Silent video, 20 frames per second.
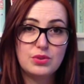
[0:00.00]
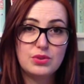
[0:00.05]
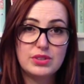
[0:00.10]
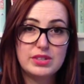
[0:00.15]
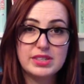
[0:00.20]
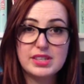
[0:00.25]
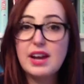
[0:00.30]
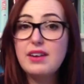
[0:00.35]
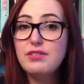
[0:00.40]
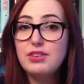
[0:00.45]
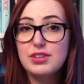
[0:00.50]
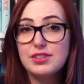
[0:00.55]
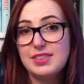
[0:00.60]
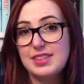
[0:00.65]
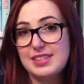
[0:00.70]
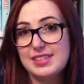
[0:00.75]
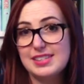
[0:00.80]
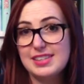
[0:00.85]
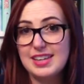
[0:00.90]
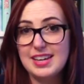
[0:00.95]
discovered
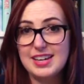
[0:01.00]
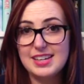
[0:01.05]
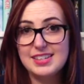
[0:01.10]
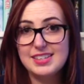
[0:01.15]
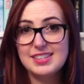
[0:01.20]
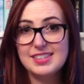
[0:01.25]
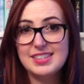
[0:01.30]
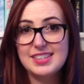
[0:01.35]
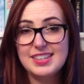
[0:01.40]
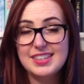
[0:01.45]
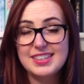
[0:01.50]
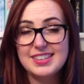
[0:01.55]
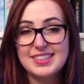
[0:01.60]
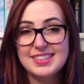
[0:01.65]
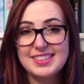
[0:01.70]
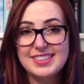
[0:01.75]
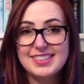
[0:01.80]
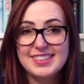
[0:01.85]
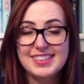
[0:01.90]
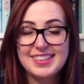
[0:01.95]
this list,
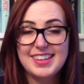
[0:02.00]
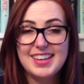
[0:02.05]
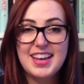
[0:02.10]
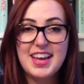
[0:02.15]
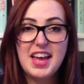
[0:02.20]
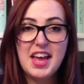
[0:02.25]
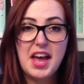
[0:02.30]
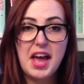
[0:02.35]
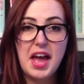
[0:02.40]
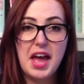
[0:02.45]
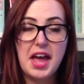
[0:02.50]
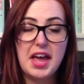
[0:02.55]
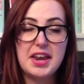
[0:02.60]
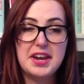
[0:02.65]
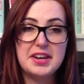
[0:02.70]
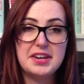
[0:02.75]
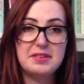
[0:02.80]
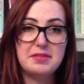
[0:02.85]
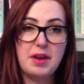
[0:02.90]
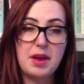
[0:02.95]

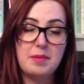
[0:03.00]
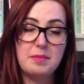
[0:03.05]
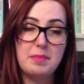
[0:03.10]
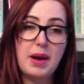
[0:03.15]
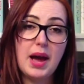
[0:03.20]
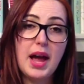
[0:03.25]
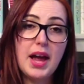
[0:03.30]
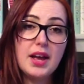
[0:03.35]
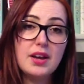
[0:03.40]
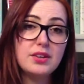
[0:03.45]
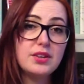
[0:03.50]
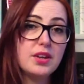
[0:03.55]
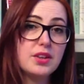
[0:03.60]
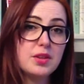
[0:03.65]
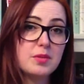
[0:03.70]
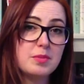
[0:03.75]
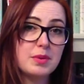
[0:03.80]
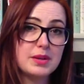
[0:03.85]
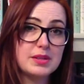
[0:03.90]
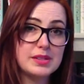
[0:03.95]
and, and piled all
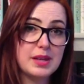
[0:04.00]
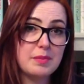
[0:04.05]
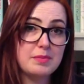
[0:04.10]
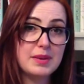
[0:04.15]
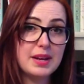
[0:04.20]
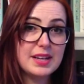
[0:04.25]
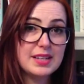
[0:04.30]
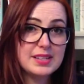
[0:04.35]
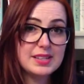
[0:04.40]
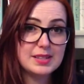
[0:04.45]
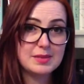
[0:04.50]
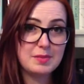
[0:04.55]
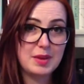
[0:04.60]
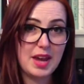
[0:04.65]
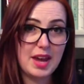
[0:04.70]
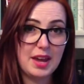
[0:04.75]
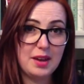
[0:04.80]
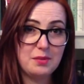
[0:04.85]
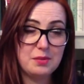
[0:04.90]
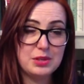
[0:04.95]
the books up next to
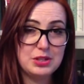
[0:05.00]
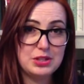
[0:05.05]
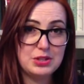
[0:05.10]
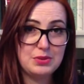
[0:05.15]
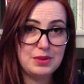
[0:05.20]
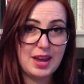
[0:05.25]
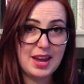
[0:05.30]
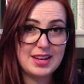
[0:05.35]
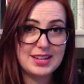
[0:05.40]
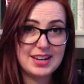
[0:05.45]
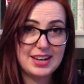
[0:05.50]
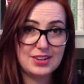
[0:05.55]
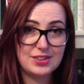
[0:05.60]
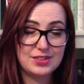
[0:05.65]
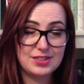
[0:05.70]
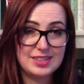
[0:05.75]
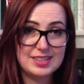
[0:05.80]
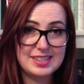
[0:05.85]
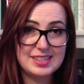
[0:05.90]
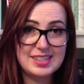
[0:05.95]
me, which you can't
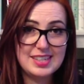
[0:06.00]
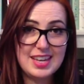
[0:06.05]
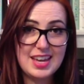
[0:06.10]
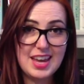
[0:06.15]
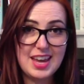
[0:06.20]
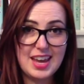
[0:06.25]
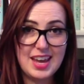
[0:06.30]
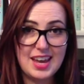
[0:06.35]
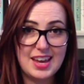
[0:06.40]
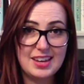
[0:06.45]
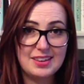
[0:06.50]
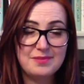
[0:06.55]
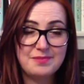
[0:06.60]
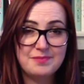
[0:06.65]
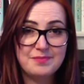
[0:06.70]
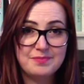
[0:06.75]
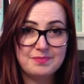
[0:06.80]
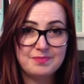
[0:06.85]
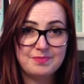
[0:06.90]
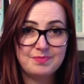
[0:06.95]
actually see,
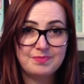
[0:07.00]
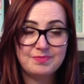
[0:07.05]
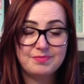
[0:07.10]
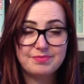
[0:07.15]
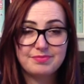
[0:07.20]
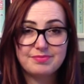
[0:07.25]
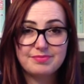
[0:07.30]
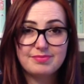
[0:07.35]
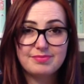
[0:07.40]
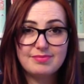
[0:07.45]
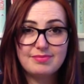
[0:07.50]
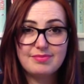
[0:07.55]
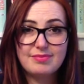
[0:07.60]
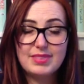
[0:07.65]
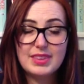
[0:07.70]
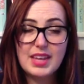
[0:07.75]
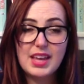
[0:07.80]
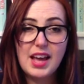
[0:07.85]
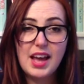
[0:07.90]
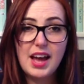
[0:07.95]

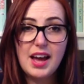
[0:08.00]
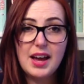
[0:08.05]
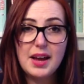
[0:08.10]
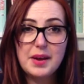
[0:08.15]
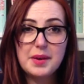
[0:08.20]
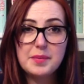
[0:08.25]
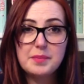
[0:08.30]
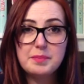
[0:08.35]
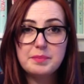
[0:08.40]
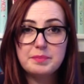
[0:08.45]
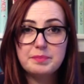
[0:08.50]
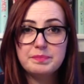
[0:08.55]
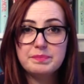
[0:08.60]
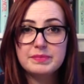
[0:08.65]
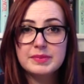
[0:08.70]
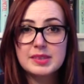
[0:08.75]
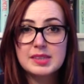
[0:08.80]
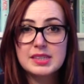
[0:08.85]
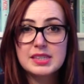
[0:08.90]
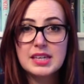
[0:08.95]
um,
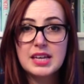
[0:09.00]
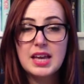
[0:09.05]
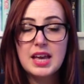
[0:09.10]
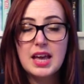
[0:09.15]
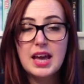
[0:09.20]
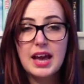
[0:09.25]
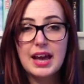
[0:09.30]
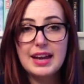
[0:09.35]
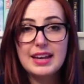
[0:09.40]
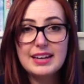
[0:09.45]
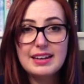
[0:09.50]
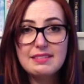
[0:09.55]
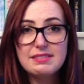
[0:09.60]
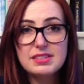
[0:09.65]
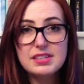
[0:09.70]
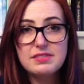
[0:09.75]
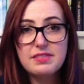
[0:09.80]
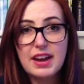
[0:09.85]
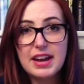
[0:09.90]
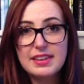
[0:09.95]
I'm going to have
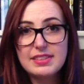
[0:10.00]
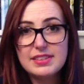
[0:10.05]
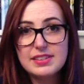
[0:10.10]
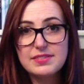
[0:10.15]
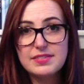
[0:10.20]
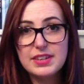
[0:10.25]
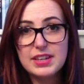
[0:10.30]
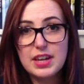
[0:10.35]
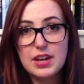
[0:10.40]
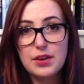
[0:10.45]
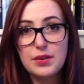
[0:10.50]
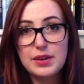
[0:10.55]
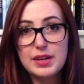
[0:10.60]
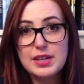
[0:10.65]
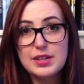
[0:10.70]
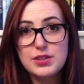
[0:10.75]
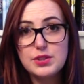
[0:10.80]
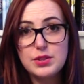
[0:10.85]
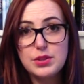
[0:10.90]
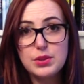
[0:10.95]
to divide this video
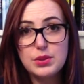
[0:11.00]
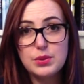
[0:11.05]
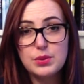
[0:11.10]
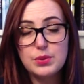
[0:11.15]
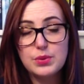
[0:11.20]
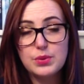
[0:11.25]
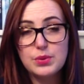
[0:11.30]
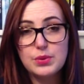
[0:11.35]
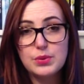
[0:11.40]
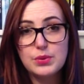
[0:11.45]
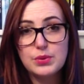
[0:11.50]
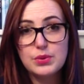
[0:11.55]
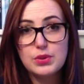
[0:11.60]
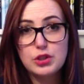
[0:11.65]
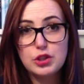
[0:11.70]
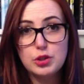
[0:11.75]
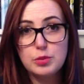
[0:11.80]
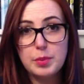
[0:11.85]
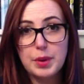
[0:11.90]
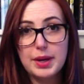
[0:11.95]
into
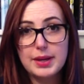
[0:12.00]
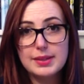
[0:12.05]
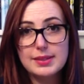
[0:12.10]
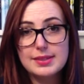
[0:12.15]
two parts.